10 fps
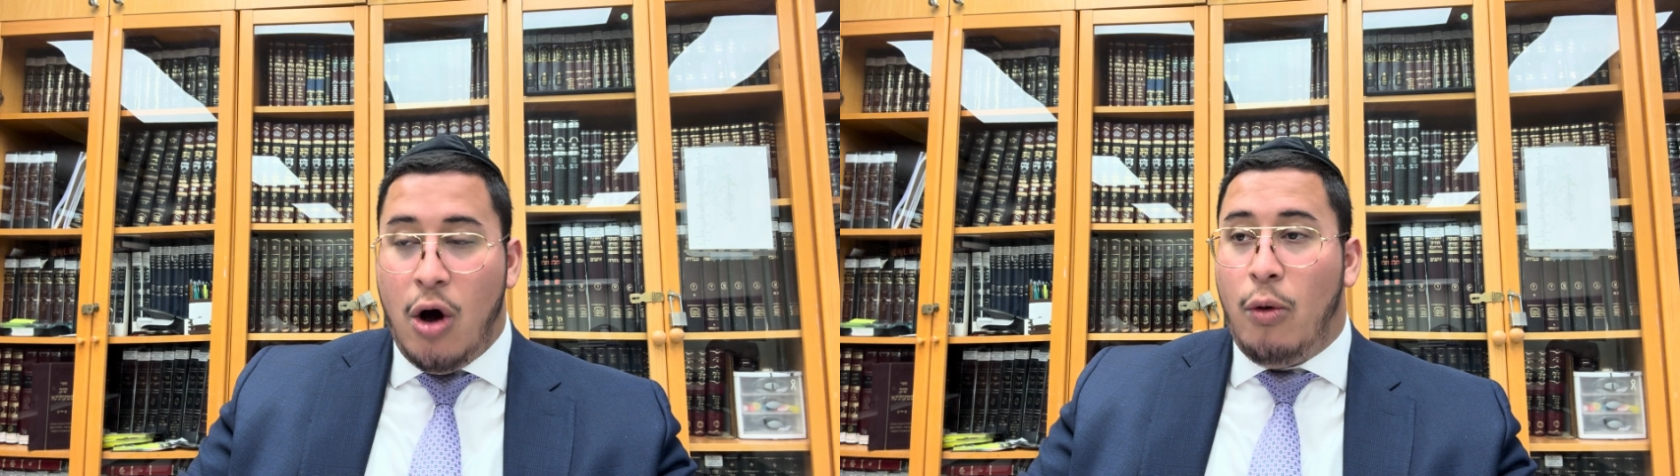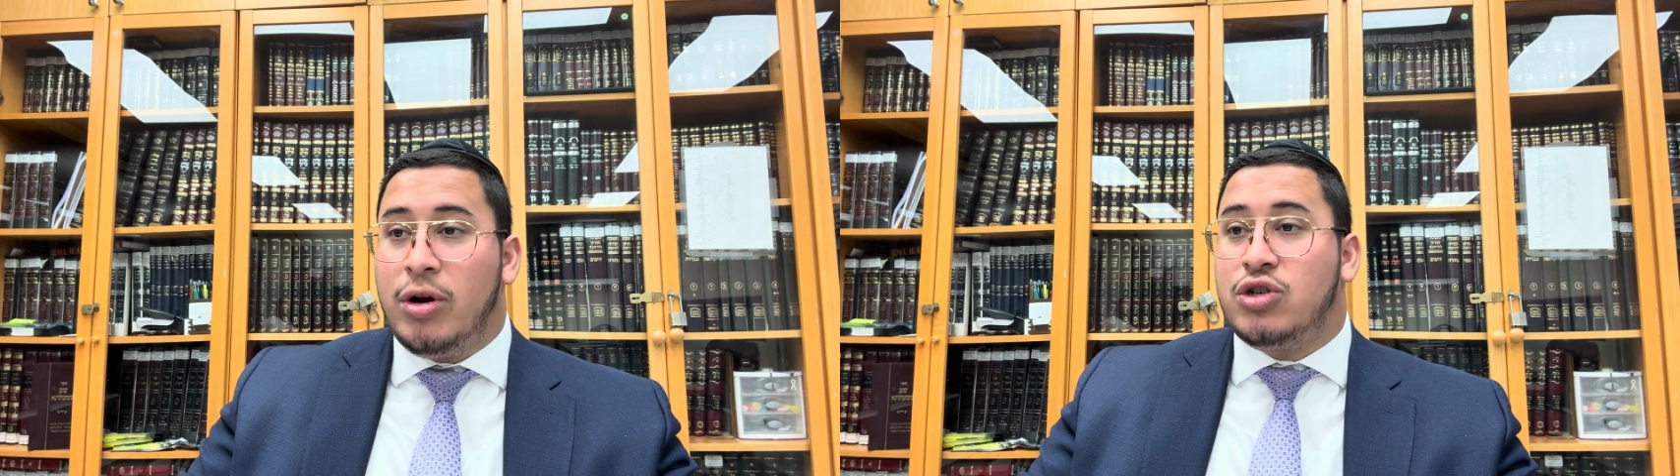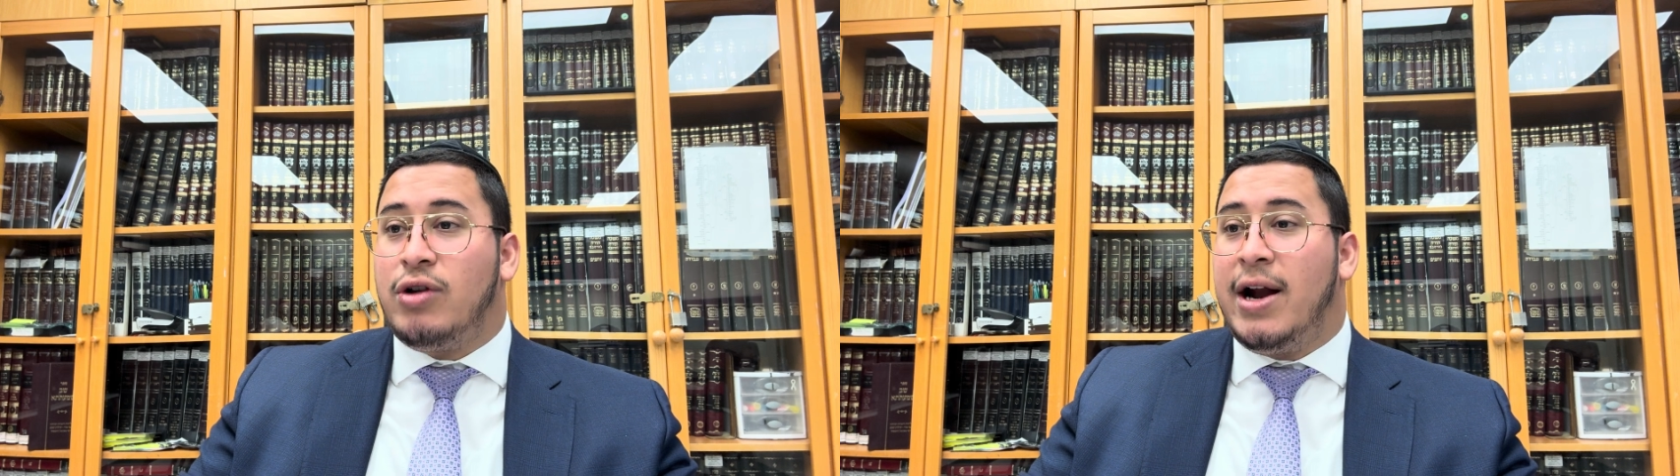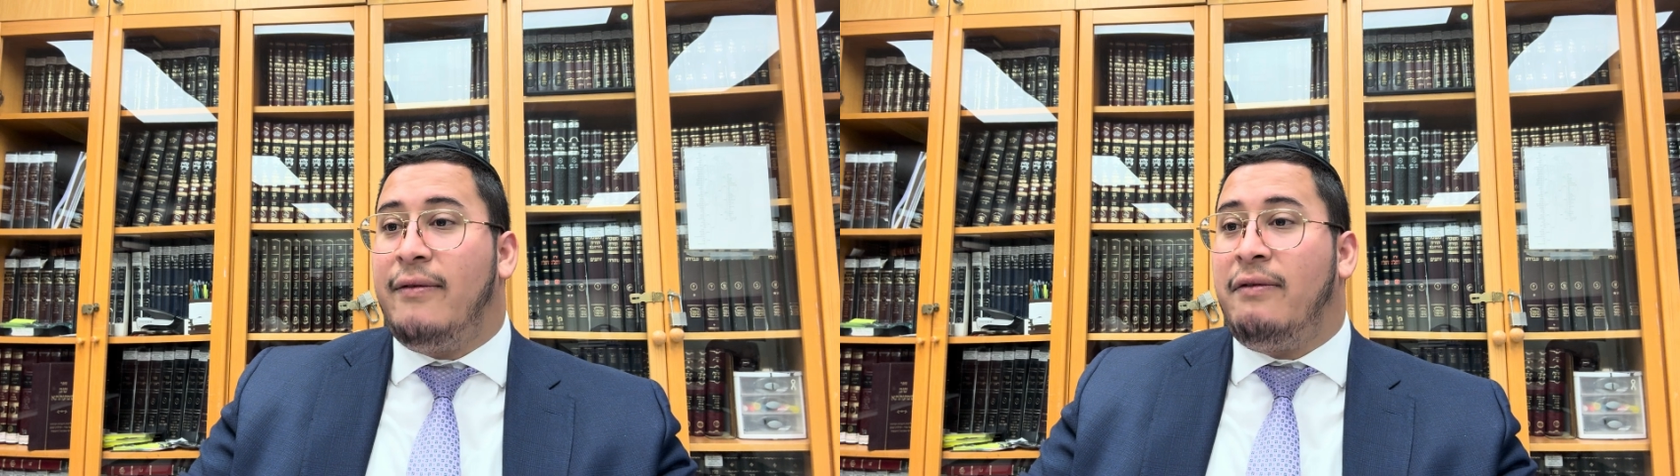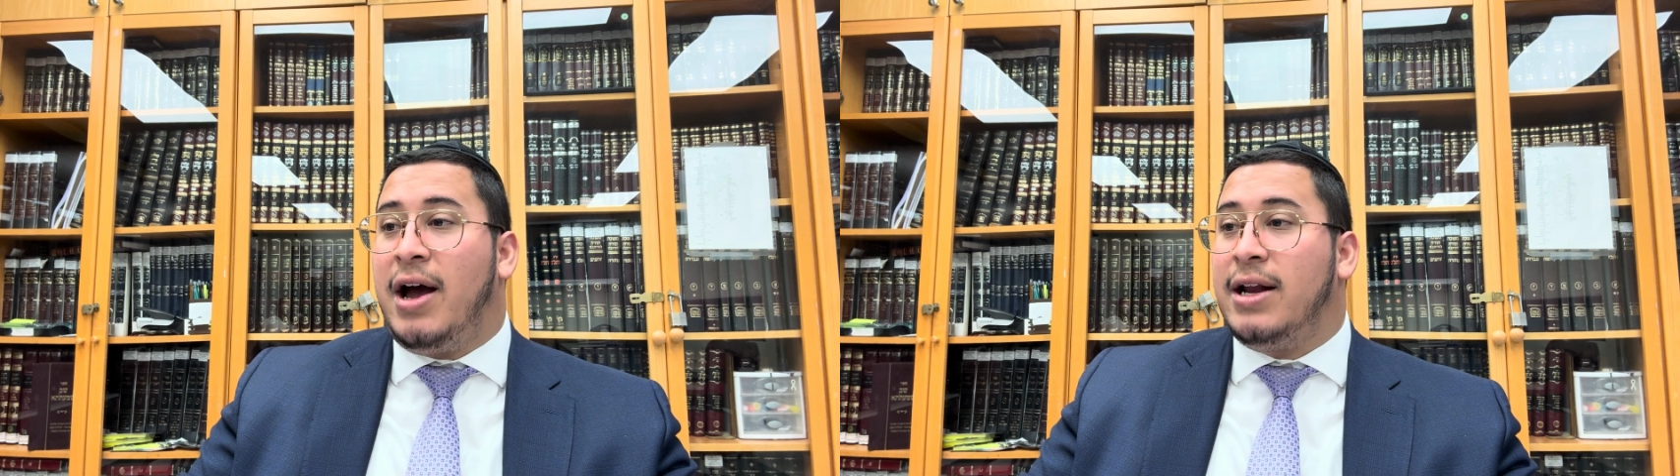when he's trying
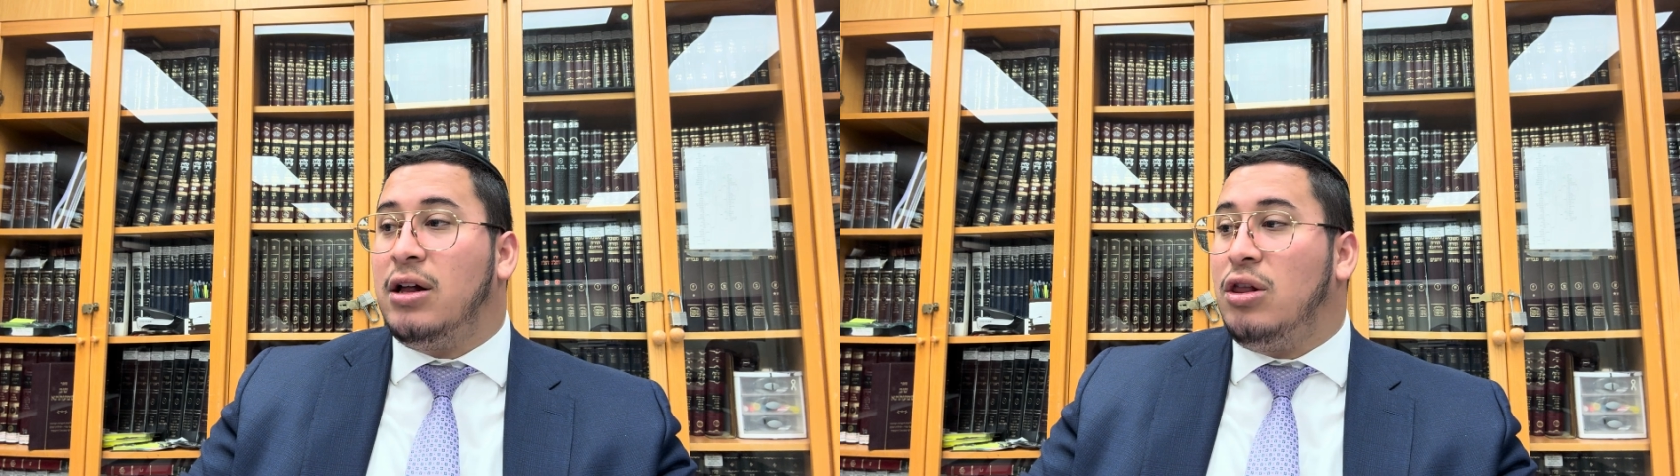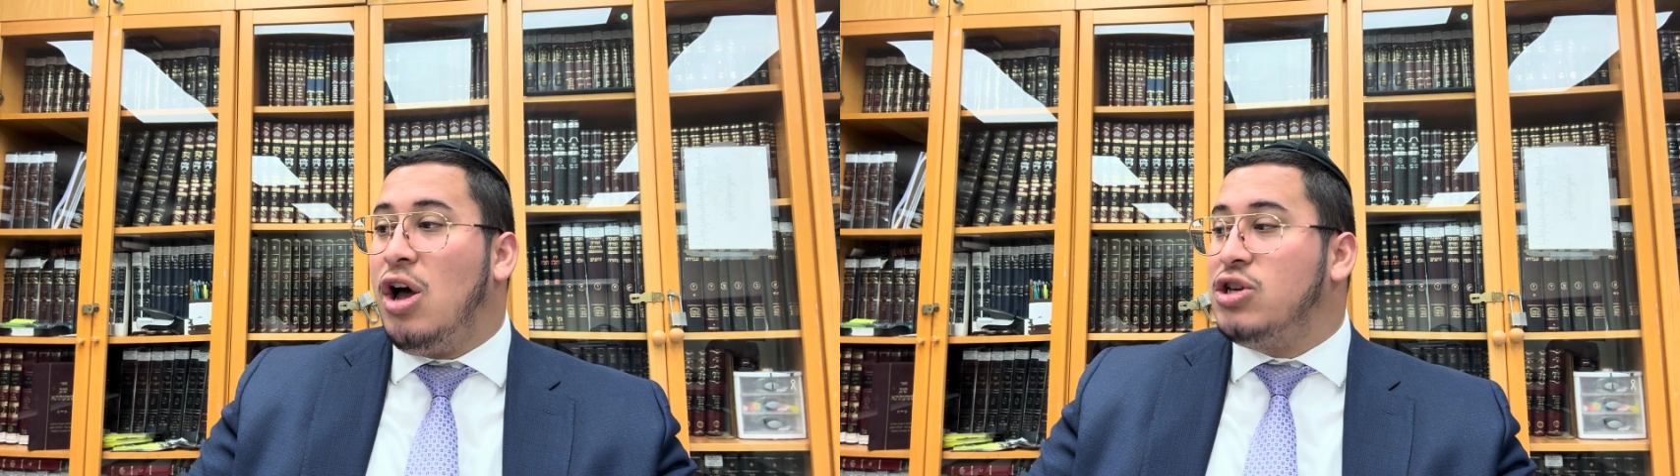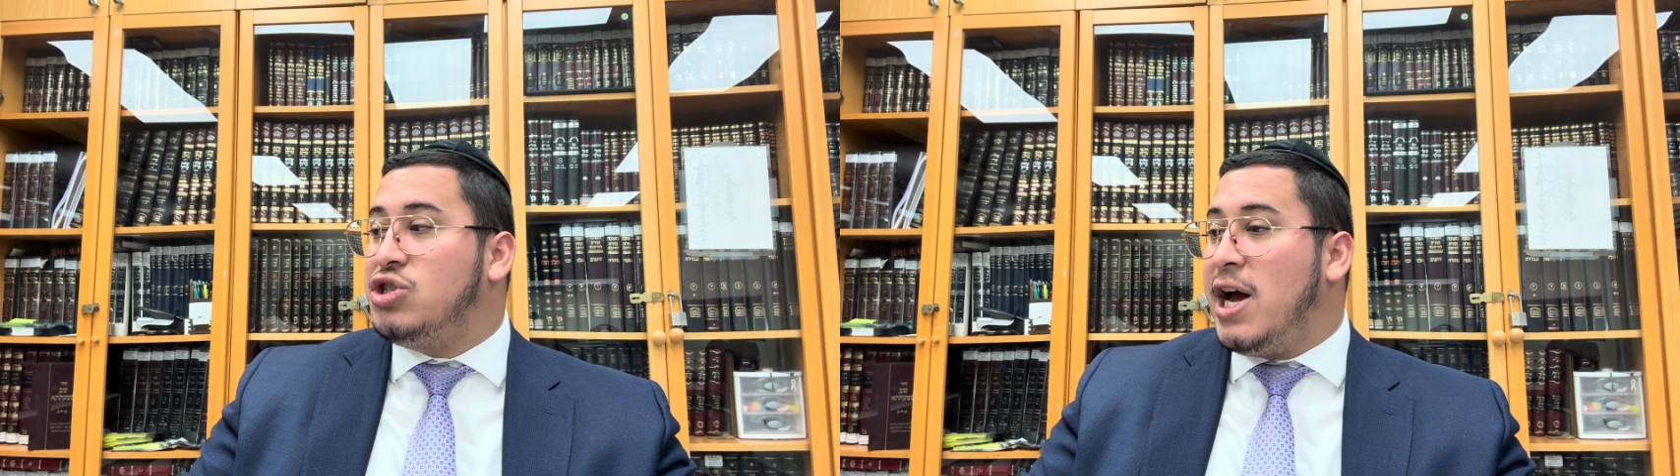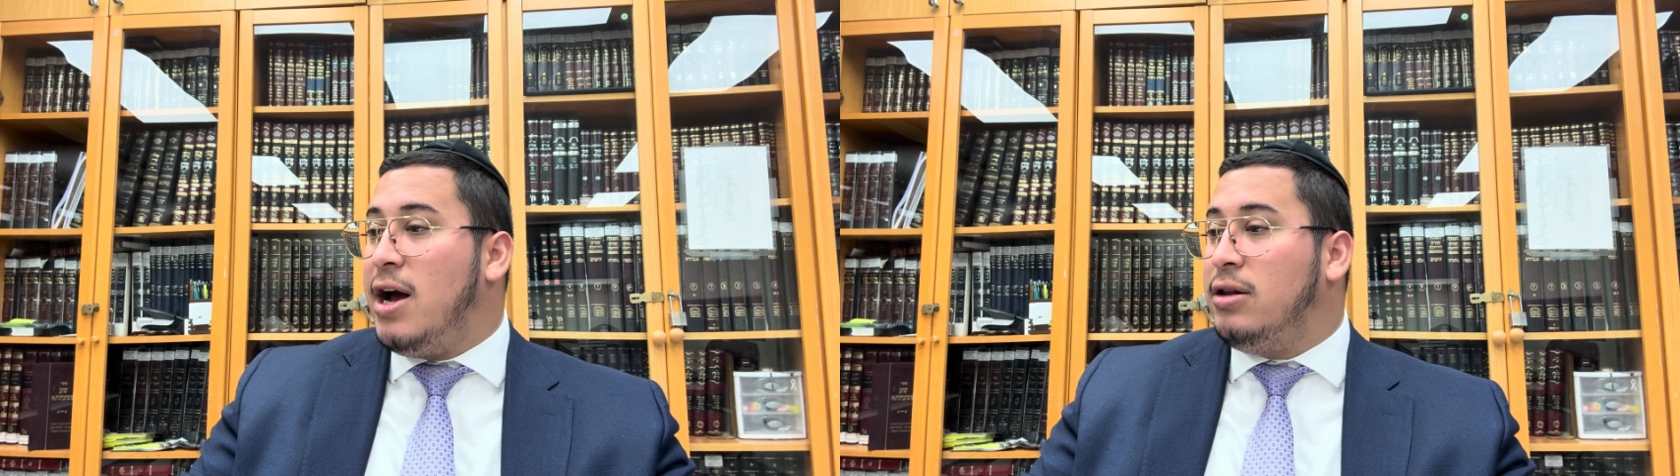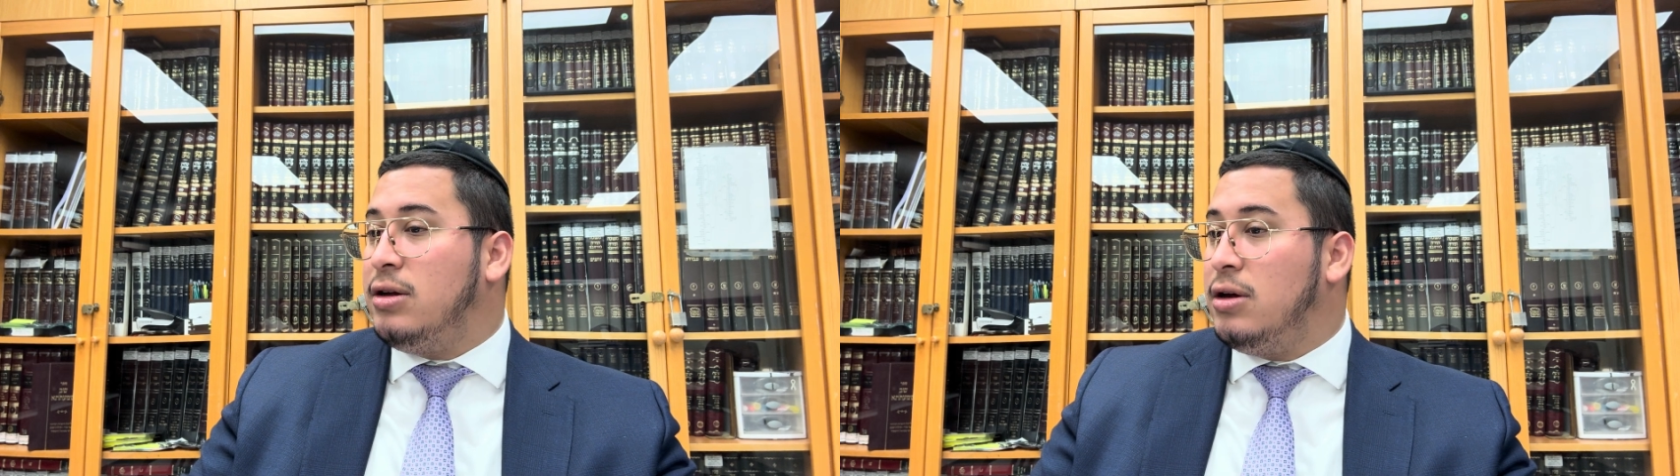to find a lost
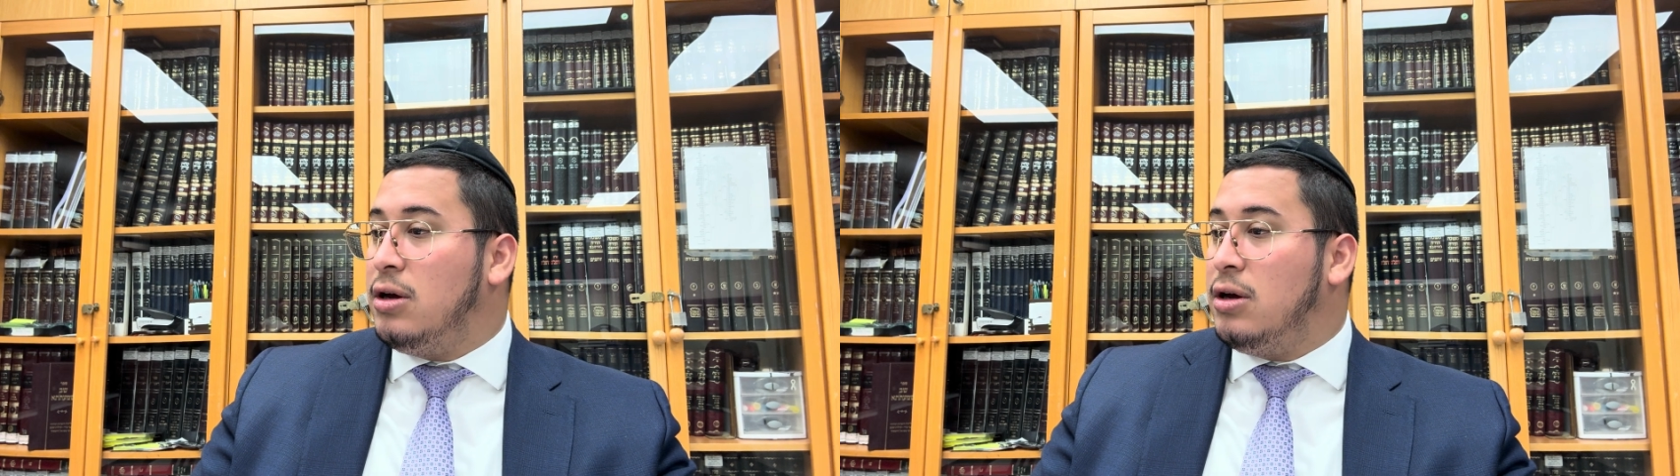child.